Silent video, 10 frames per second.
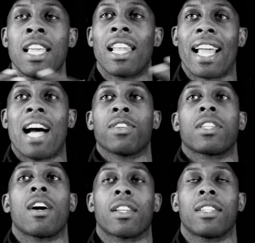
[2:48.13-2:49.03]
like I was
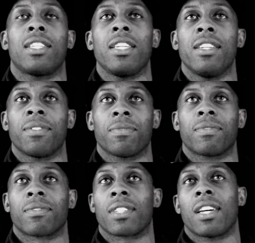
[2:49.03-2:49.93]
talking to T
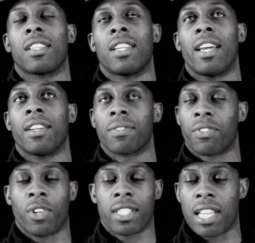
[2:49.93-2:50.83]
the other day,
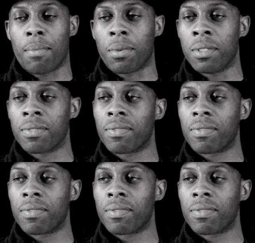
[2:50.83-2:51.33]
for example.